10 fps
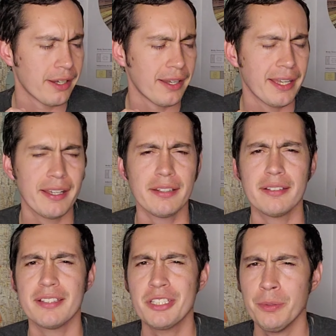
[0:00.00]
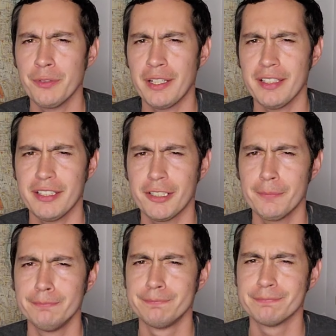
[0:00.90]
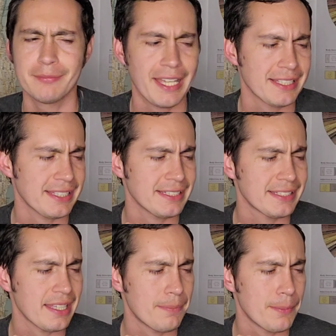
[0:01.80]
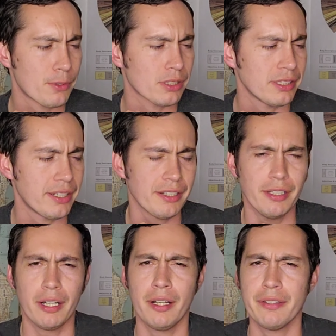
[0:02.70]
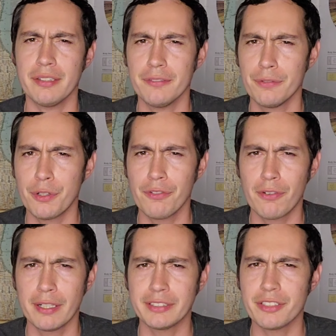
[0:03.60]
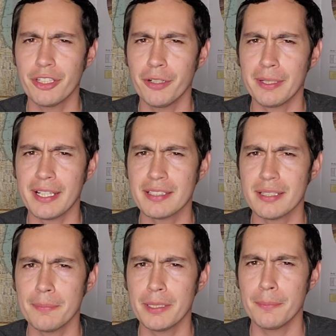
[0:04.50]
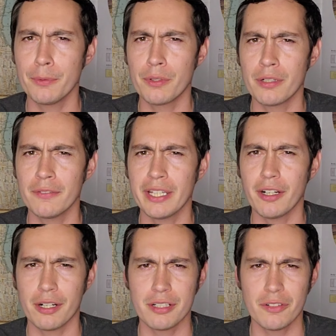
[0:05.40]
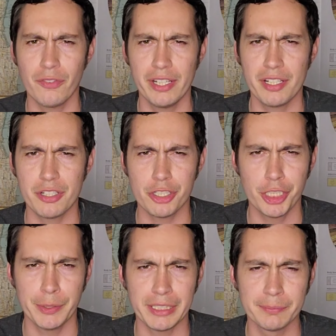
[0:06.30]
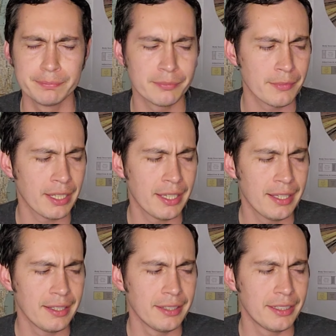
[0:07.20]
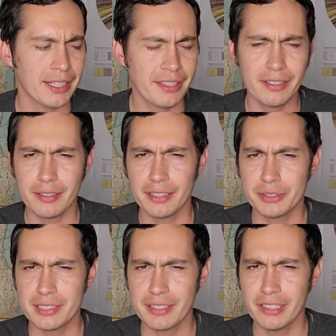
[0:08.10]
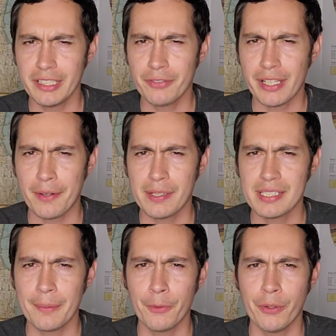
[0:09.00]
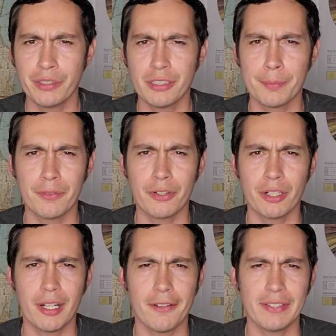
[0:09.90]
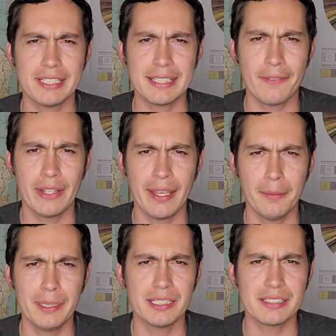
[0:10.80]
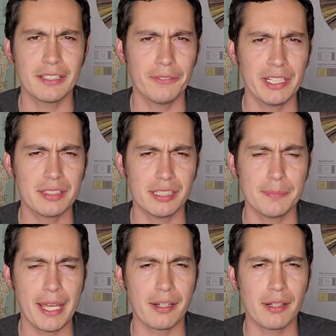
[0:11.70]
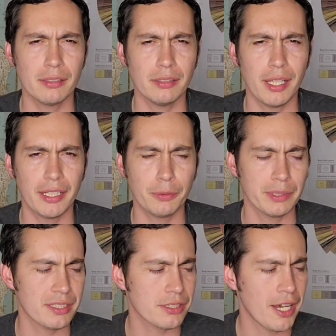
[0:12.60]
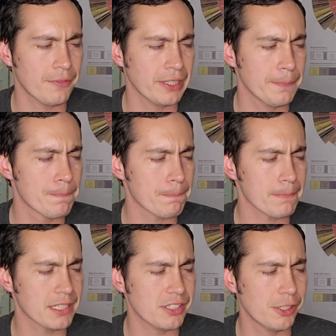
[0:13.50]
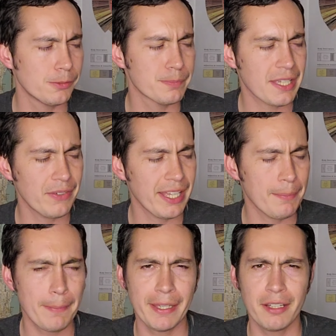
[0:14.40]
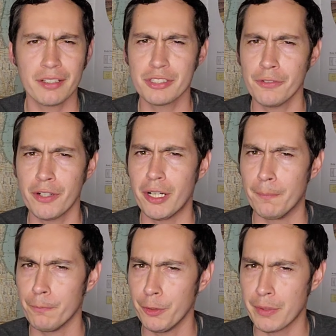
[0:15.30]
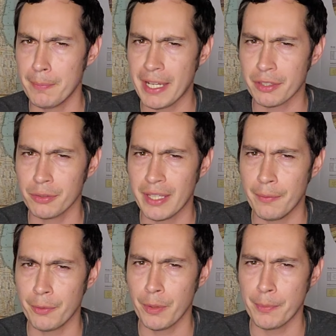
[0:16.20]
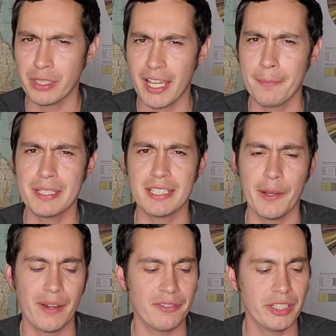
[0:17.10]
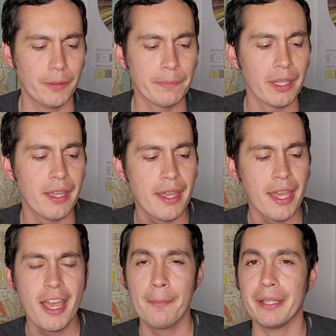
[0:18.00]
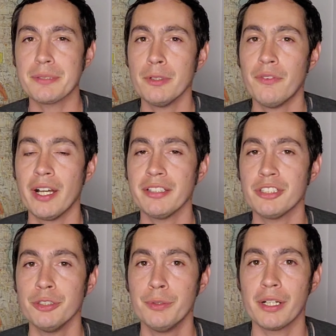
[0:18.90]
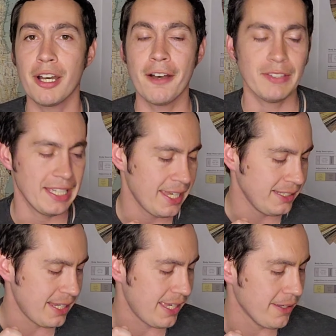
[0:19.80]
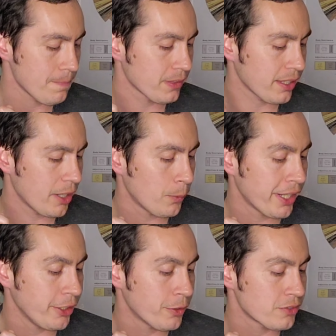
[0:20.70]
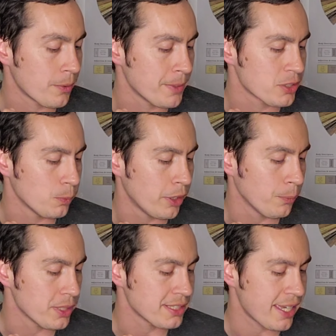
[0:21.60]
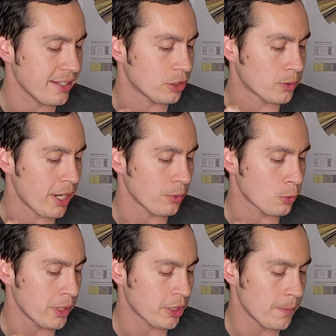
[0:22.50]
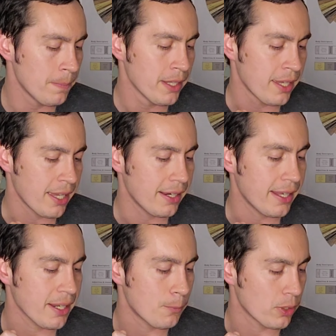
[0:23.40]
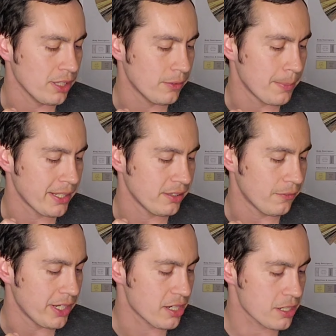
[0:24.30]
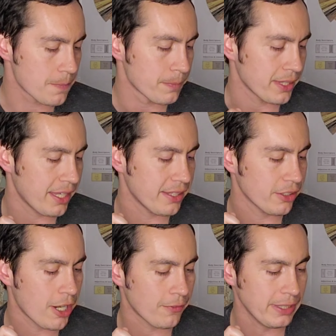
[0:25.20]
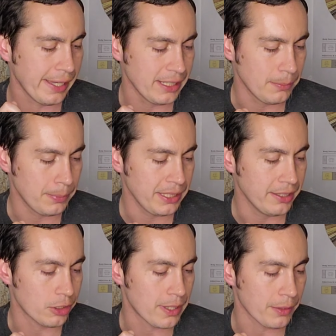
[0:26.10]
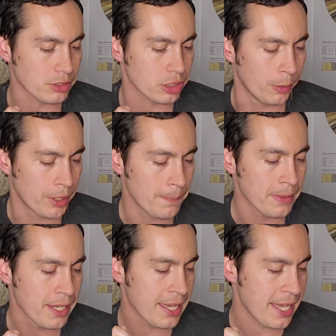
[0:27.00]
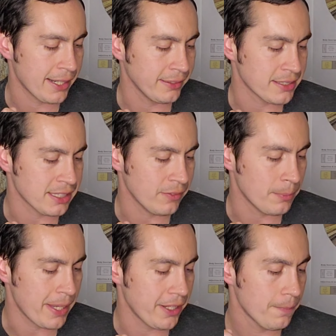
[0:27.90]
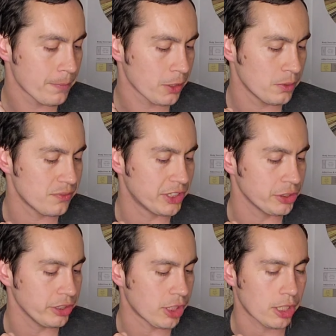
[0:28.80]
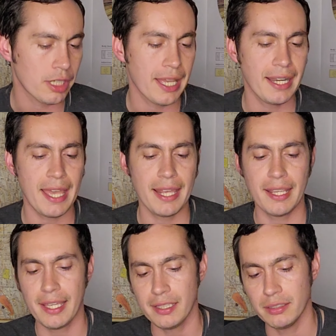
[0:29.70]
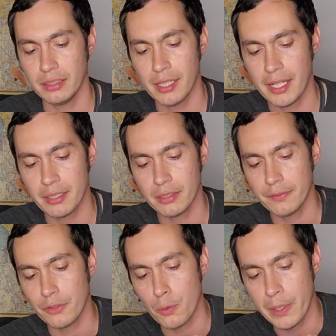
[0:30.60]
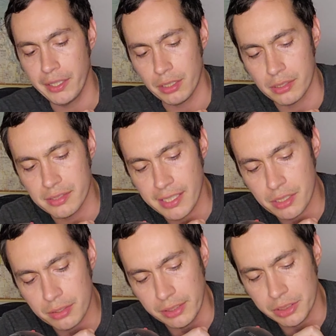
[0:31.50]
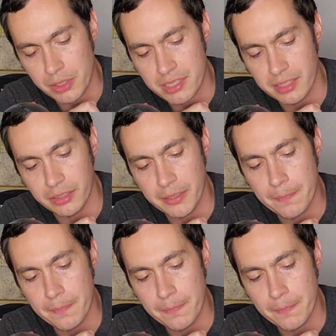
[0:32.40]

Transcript: And this one right here has a slight bit more clarity on the forefront, though it has a bit more of a harsh finish to it. I think, interestingly, for that reason, I'm going to prefer coffee 7A because the finish does matter a lot with this coffee. So 7A, my pick so far. We'll run back through that one one more time and see how I feel. But let's move on to Coffee 8A. And what I noticed from this one was that it ground quicker and had a more even bed in the finish. And then Coffee 8B ground slower, had a less even bed, was visually darker, and had a lot of Quakers, actually, interestingly.